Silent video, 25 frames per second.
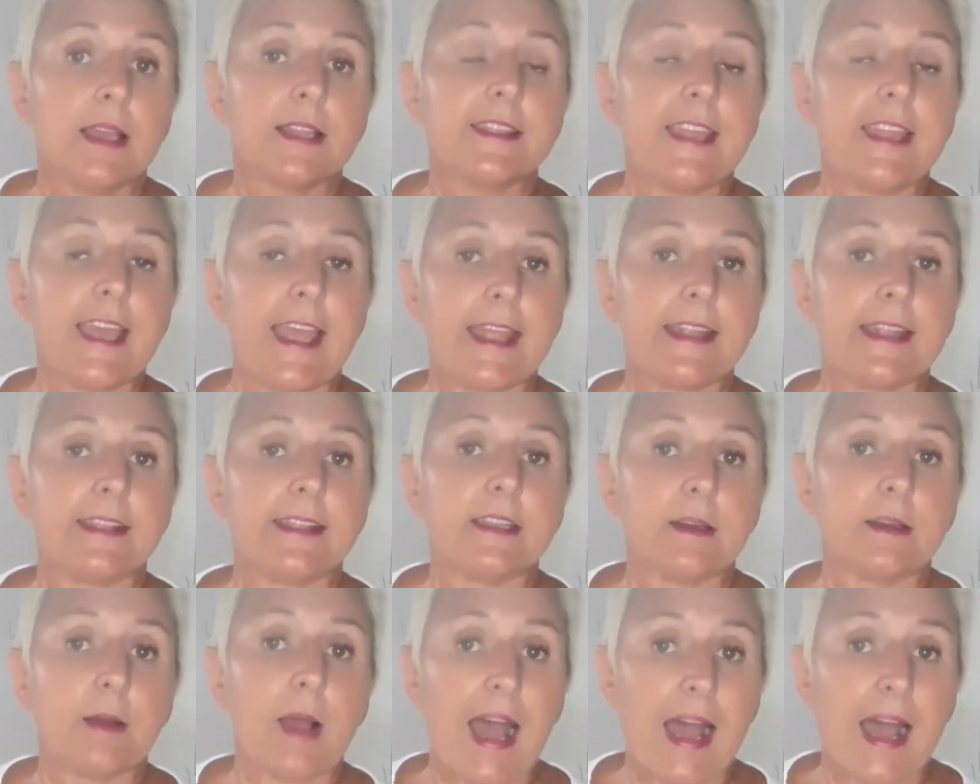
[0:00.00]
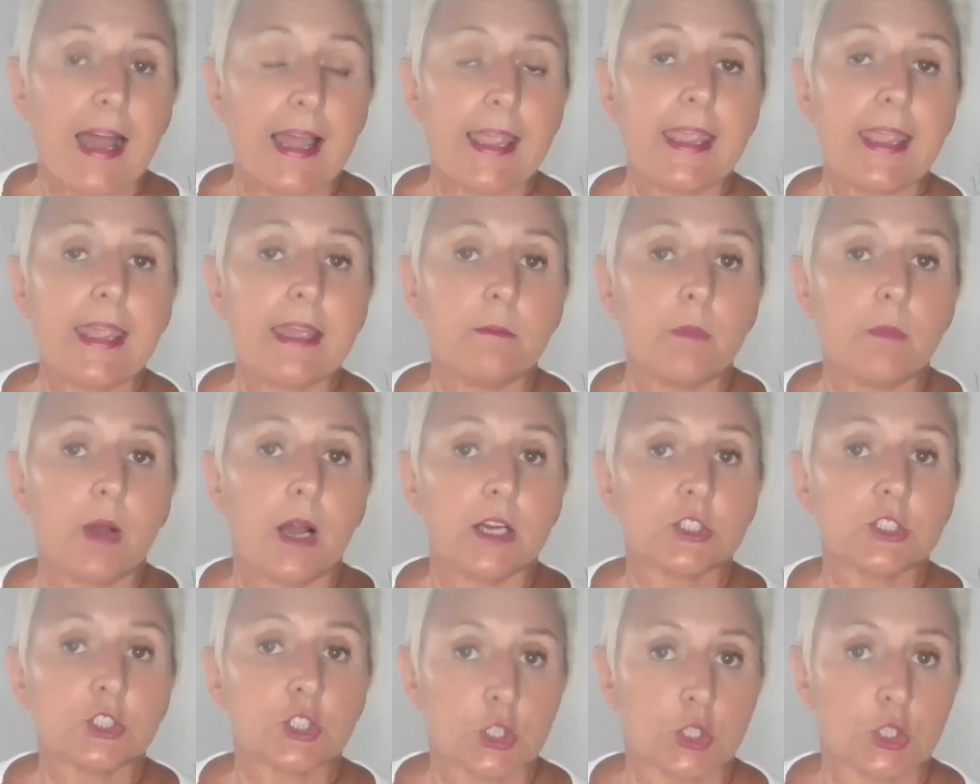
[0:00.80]
then I am
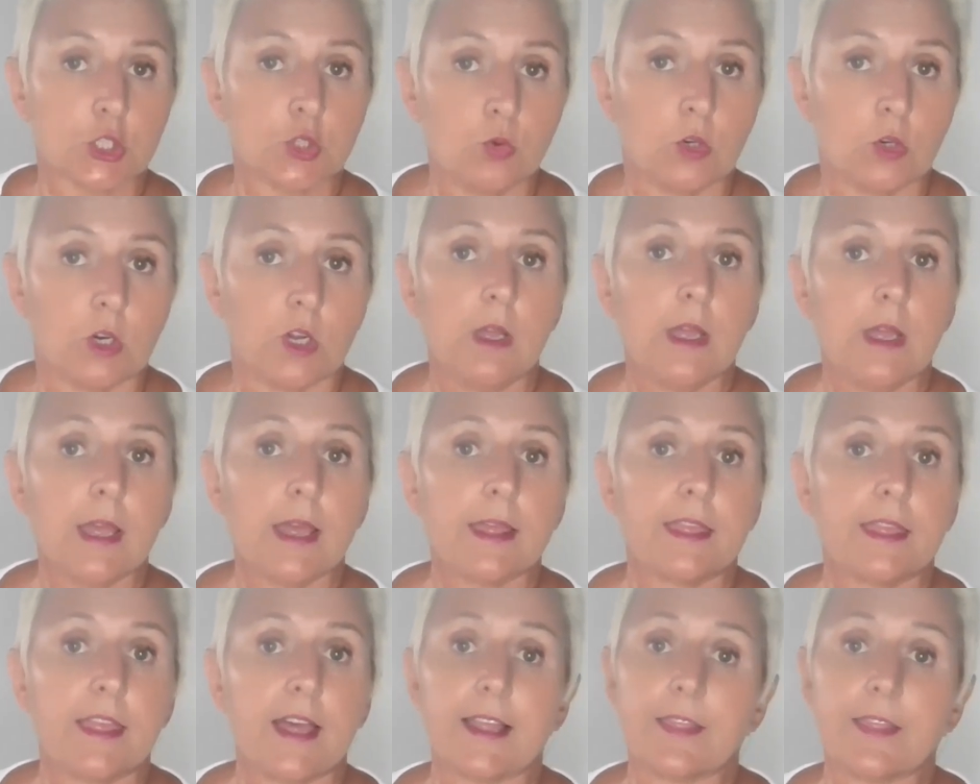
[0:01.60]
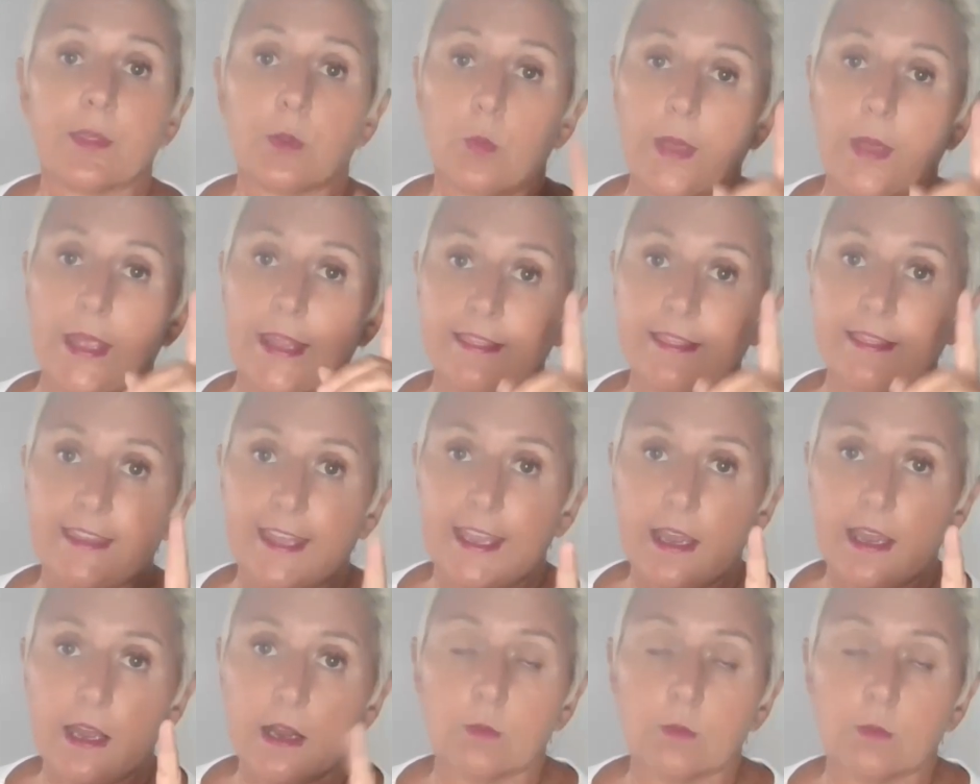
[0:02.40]
assured that when
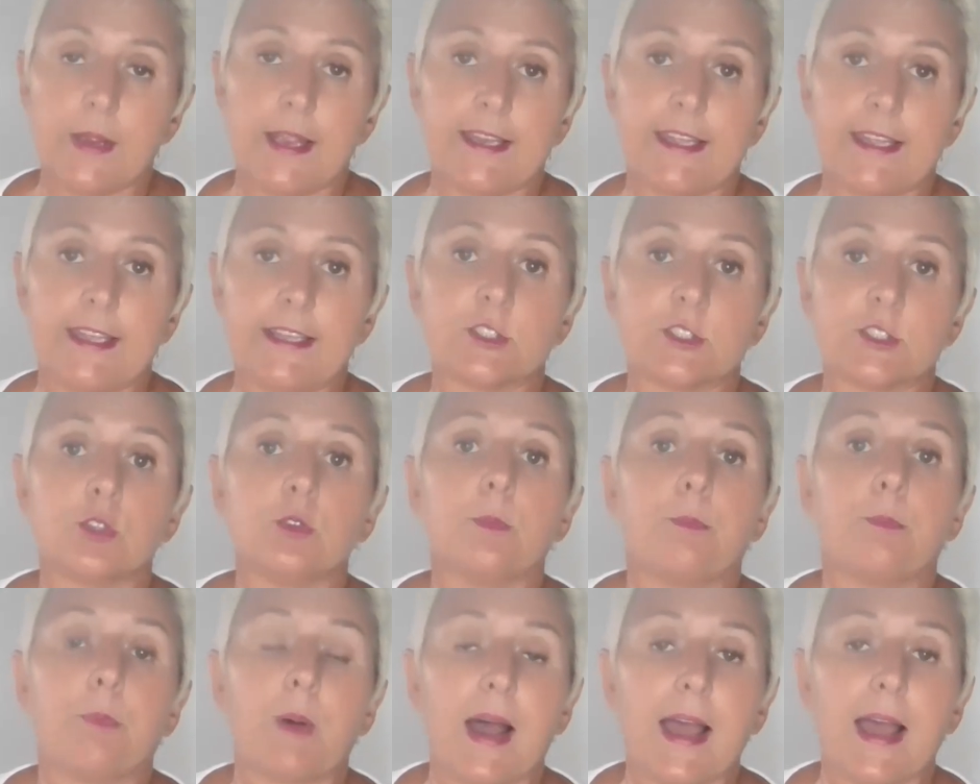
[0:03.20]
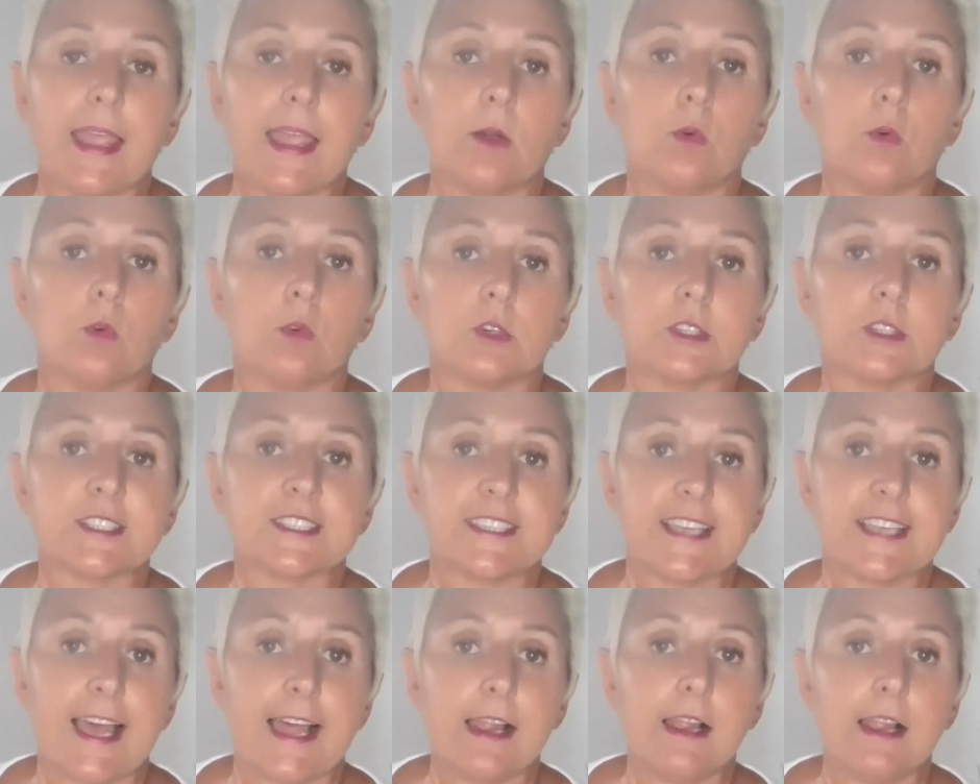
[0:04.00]
they are ready to buy or
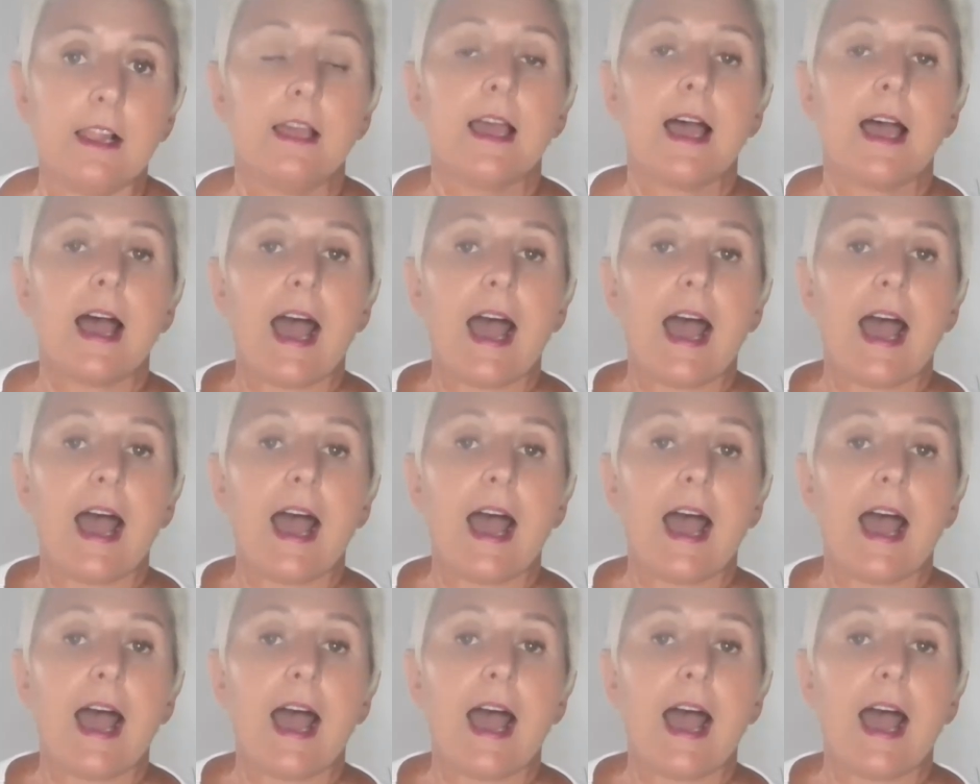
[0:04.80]
sell,